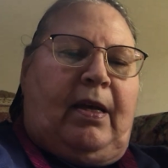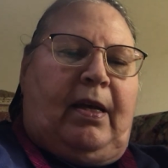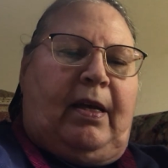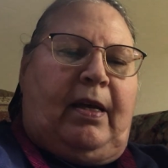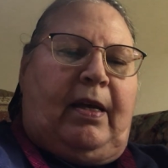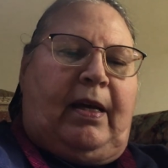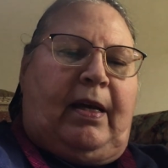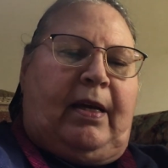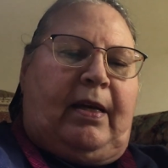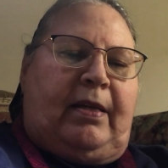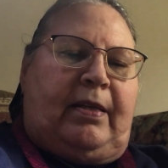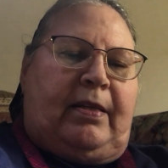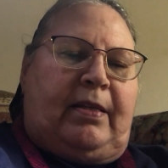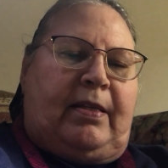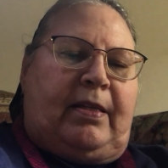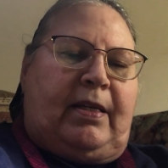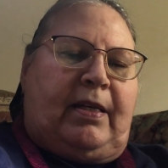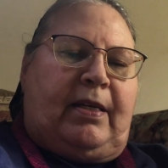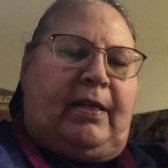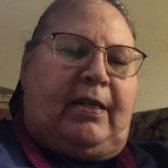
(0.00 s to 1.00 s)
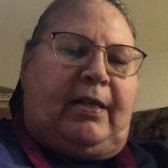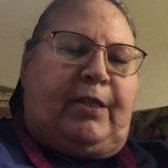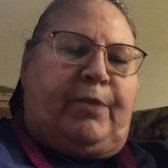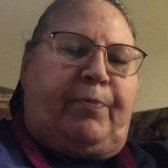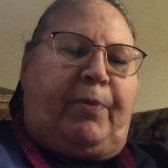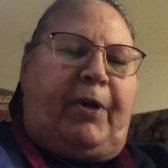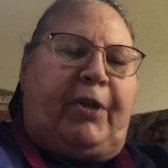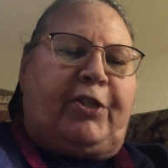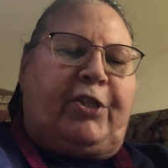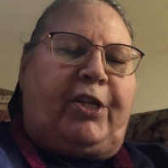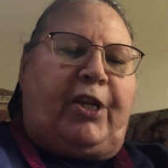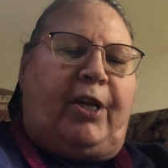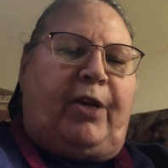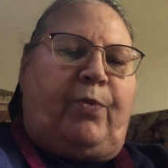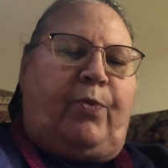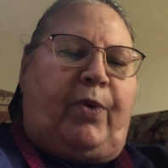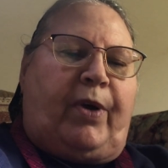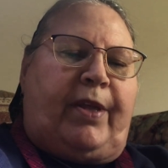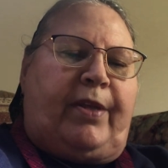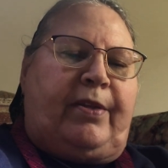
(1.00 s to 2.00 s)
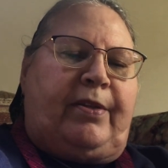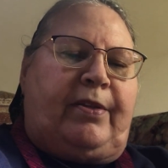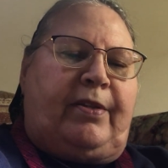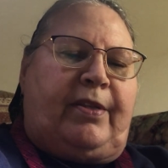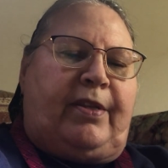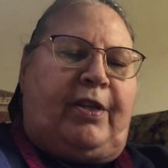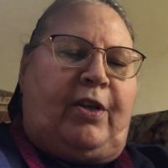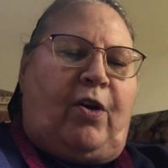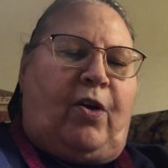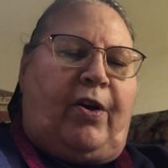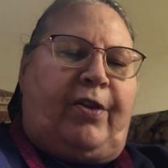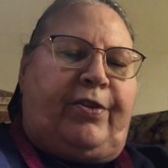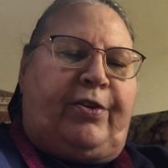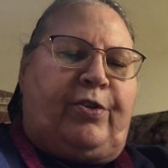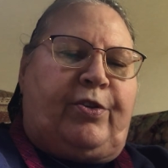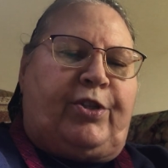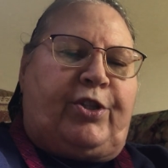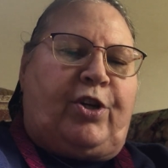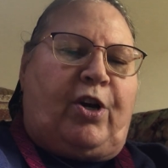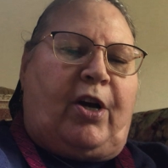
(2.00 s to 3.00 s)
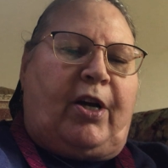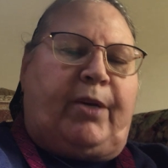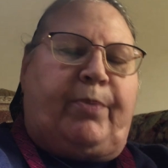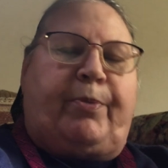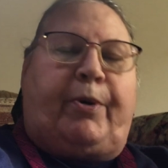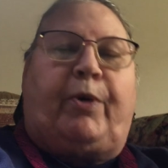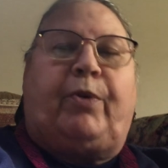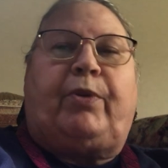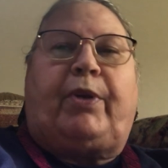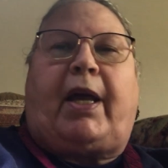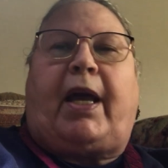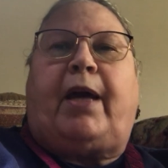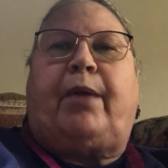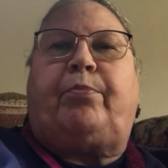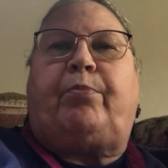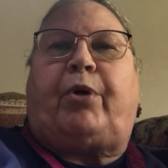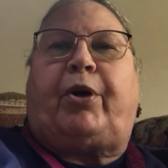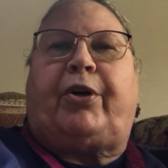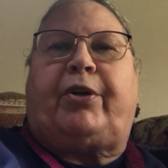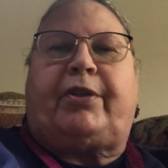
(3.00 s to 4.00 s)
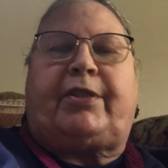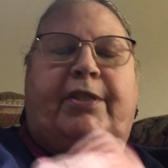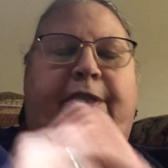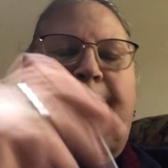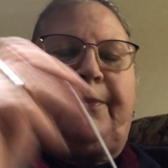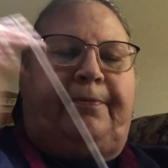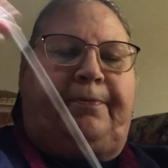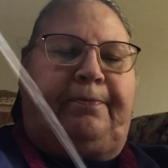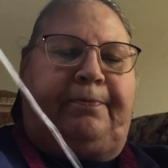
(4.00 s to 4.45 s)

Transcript: And especially when the authors talk about landmarks.